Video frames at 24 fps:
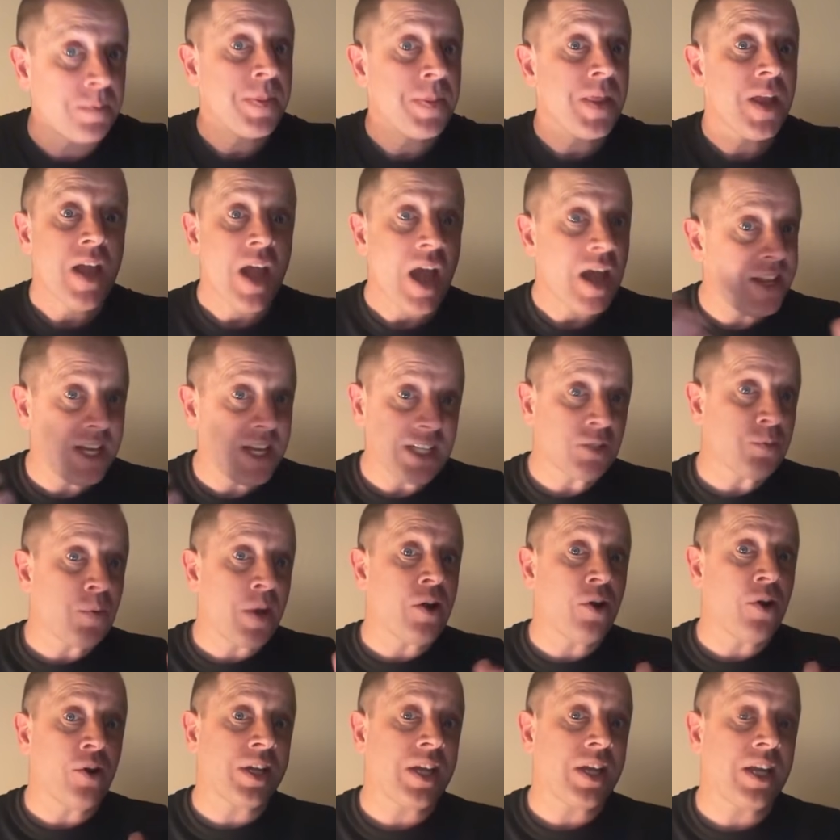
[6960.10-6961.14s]
And that's why
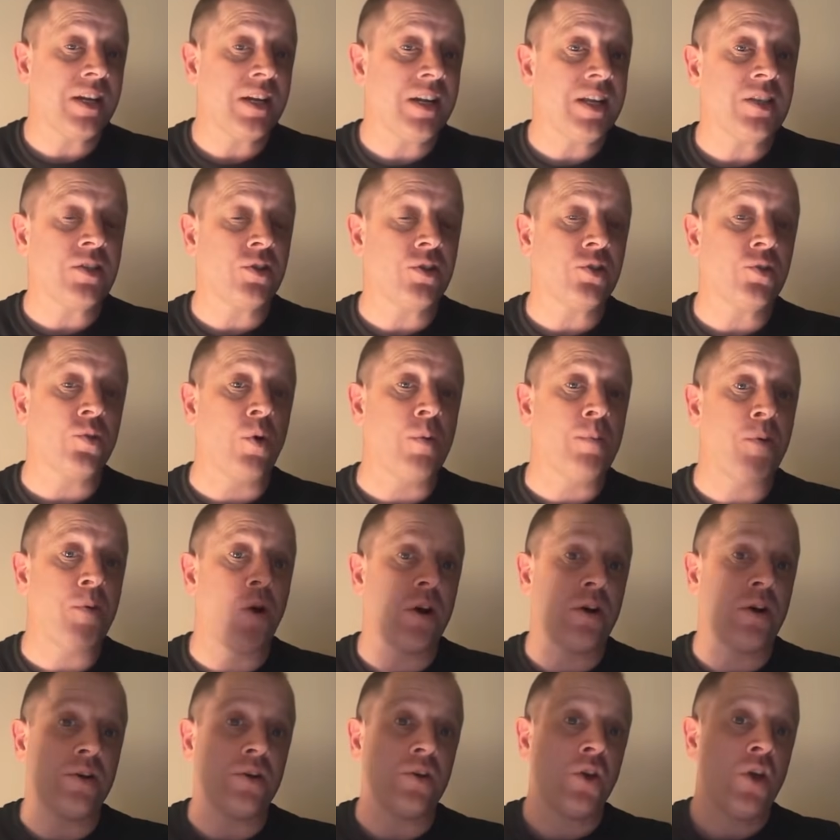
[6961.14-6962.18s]
our kidneys are so
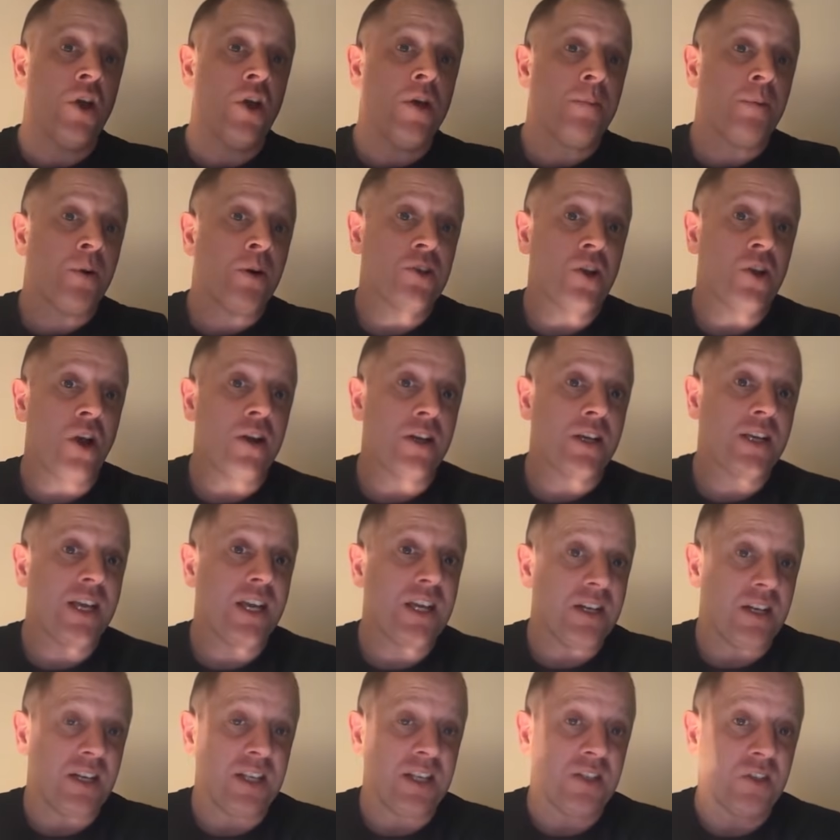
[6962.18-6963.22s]
important, because our
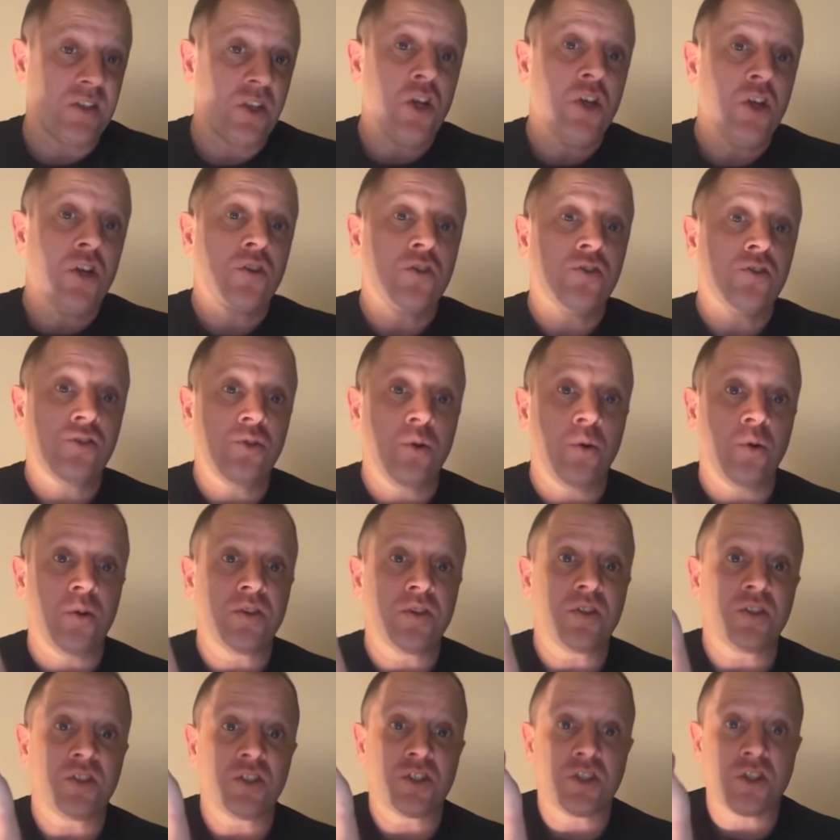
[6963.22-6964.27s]
kidneys controls the
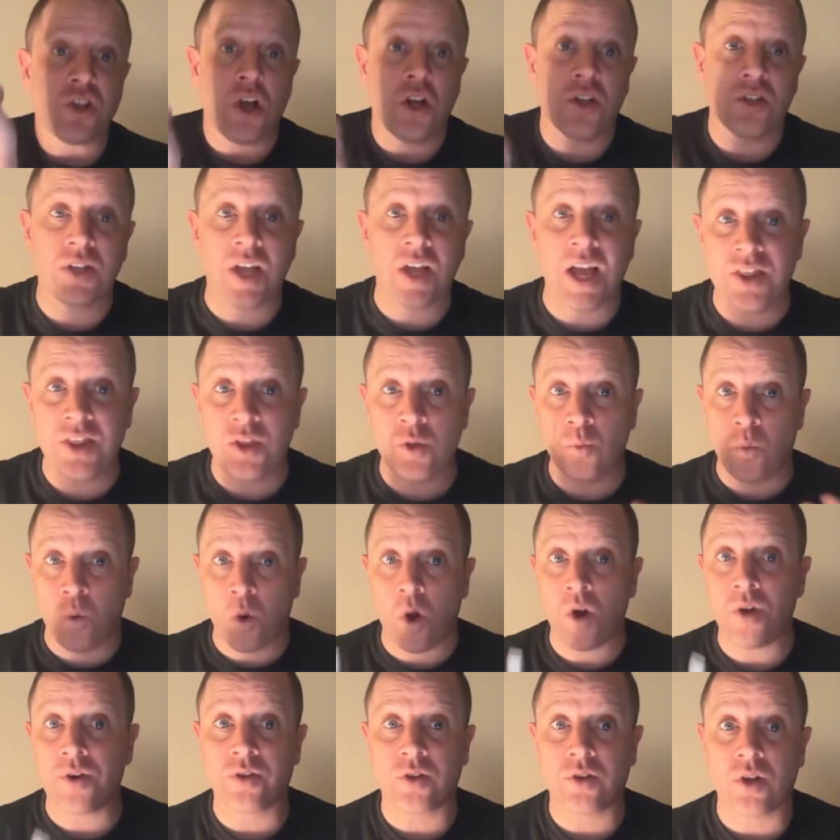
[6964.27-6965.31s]
salt and the
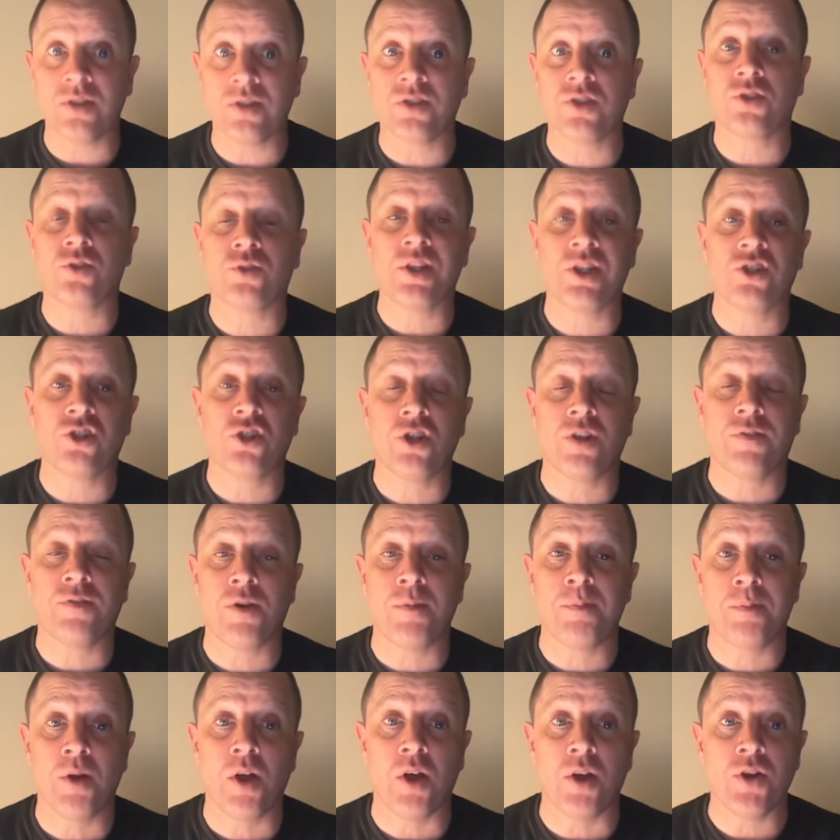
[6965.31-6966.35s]
water concentration of our
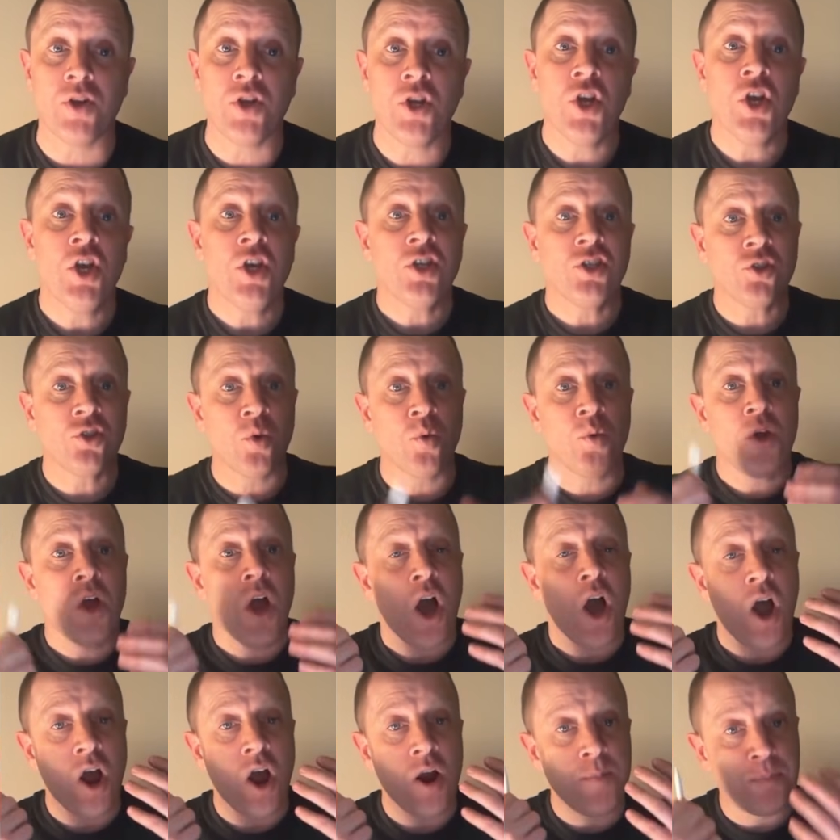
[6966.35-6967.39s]
blood. So
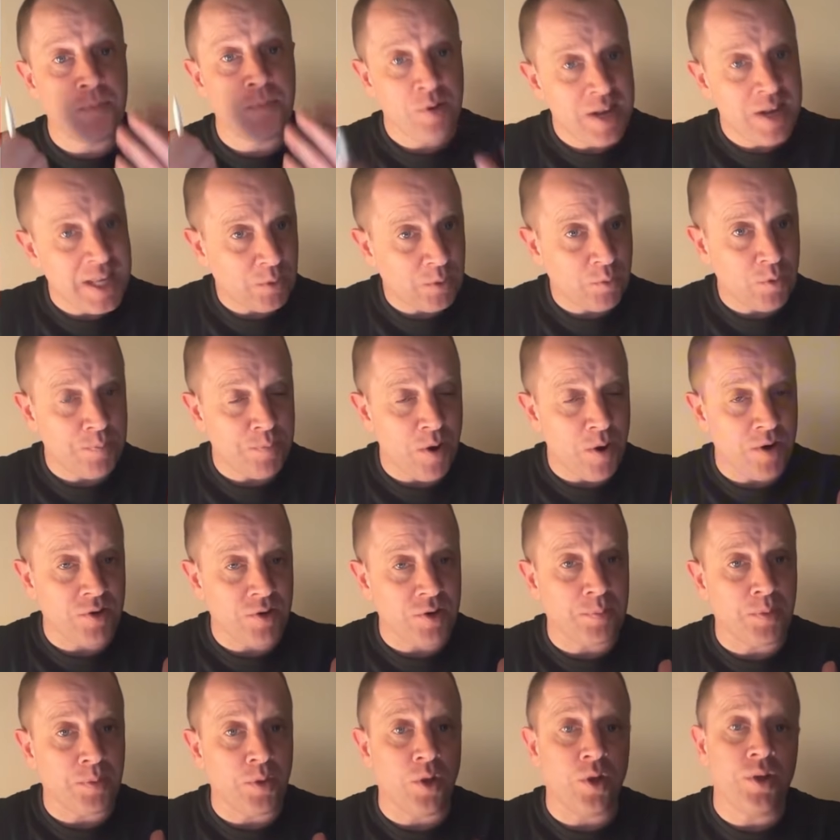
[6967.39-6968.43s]
our liquid part of the
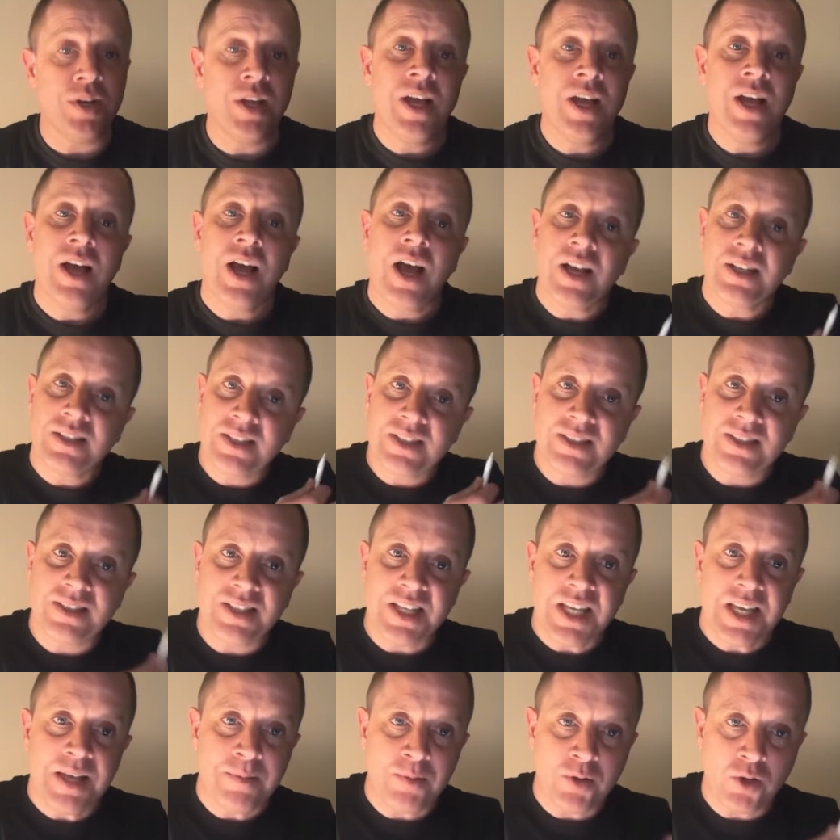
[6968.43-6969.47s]
blood has the
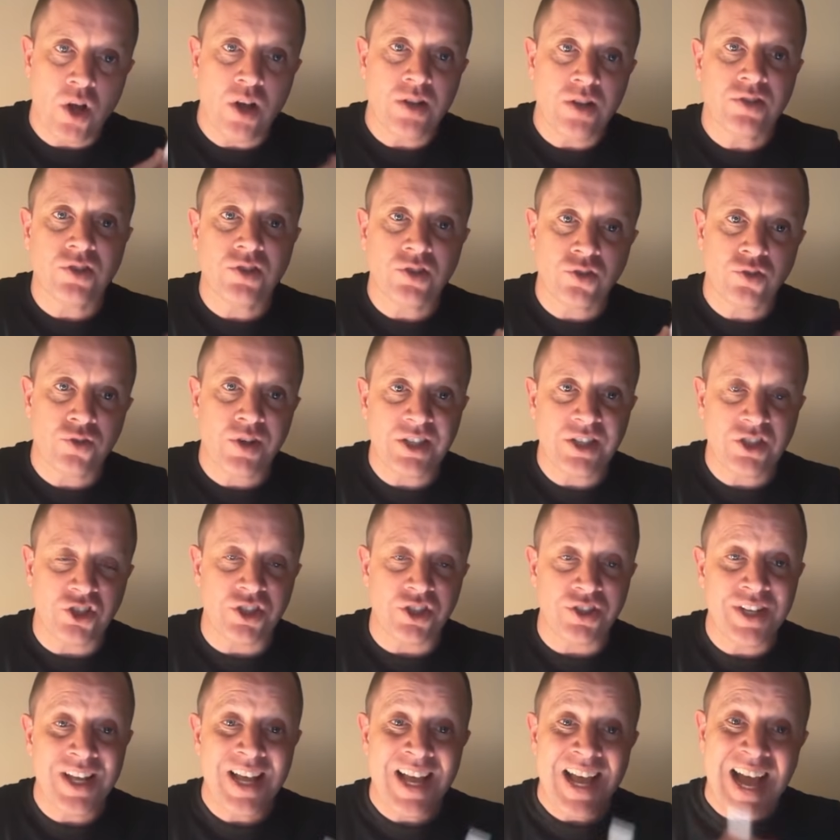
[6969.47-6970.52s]
same
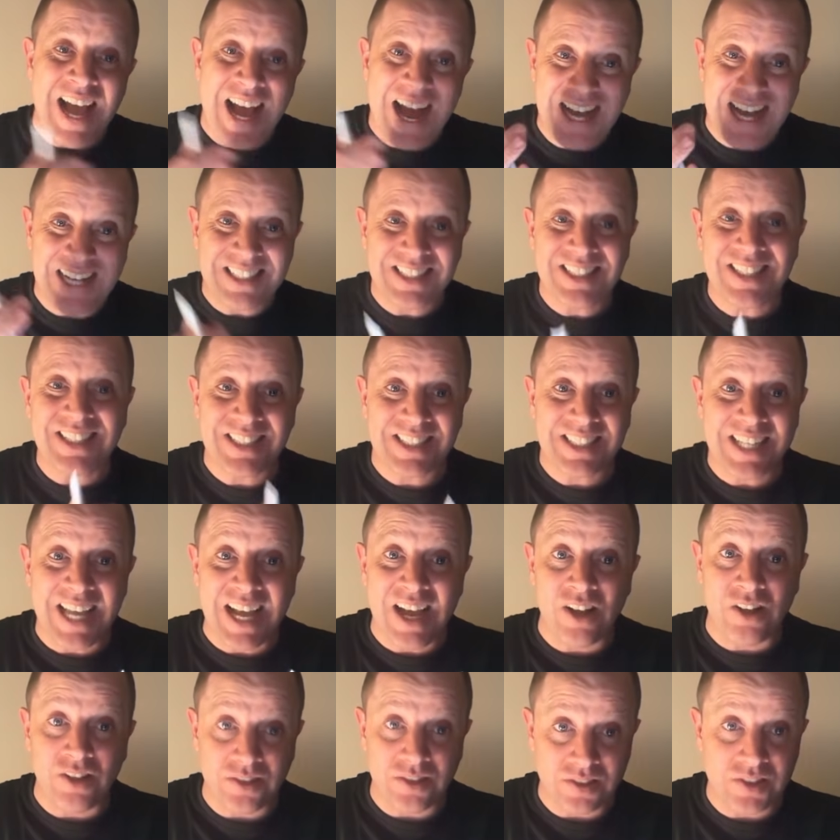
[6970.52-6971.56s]
concentration as the
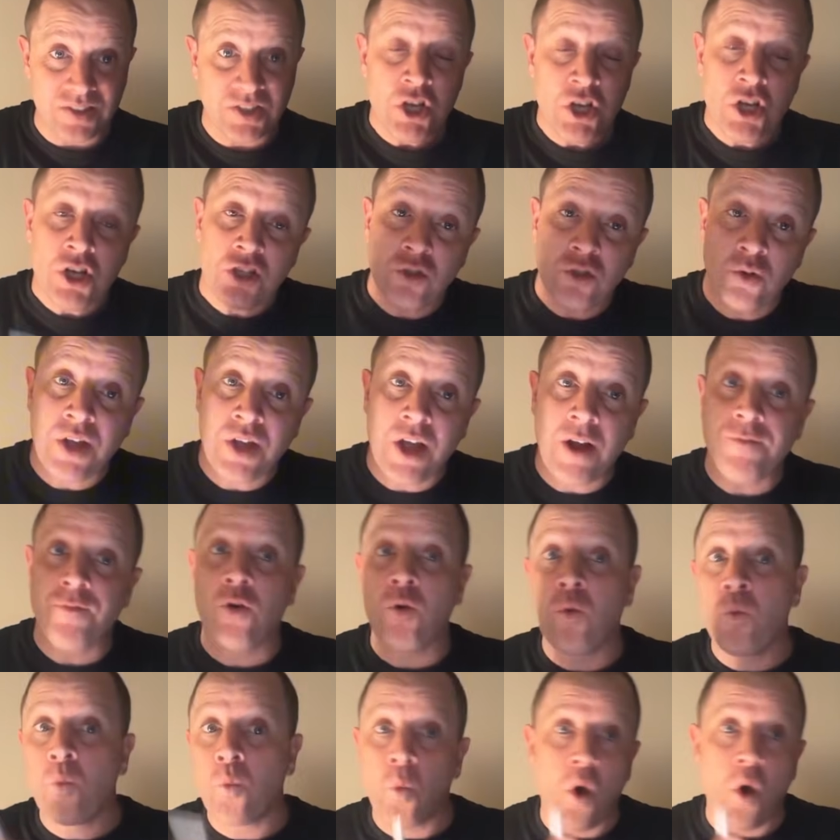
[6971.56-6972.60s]
cells. So therefore
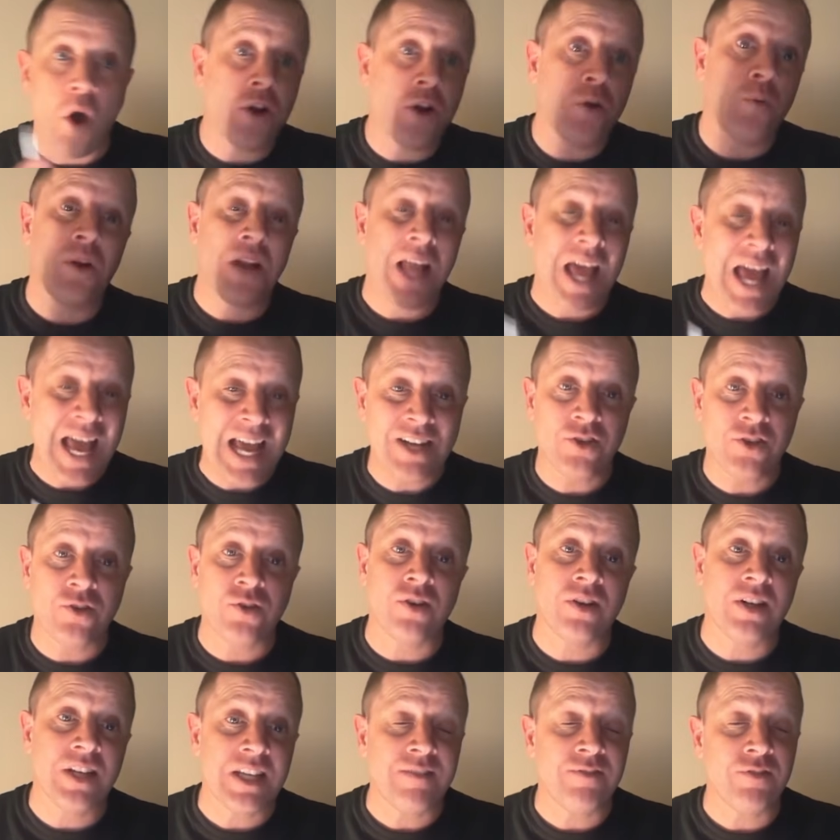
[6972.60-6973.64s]
water will enter and
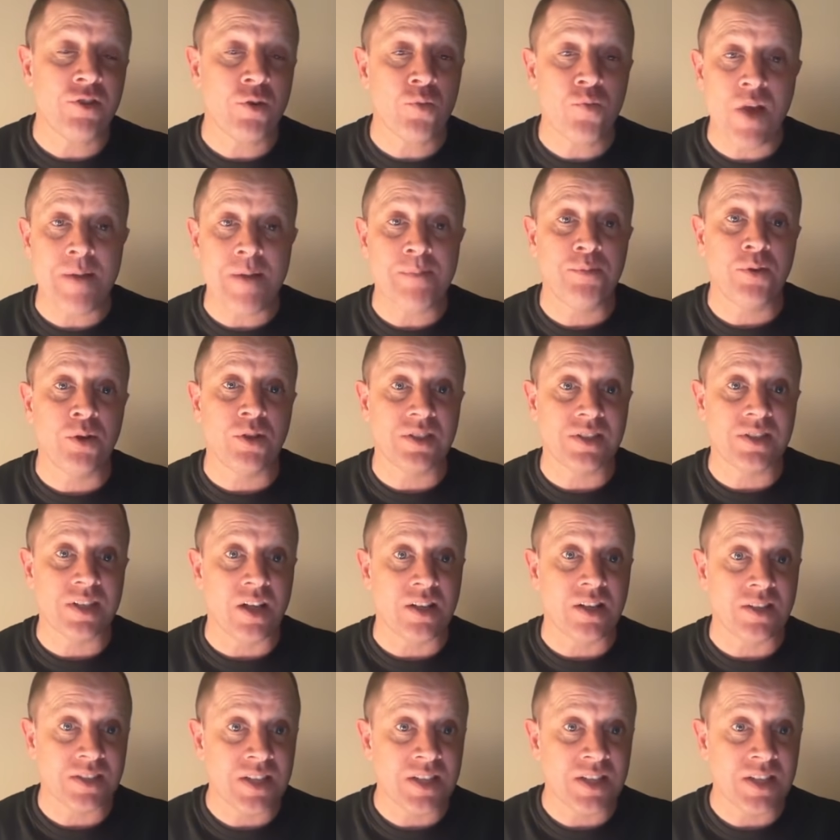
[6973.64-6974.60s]
leave the red blood cells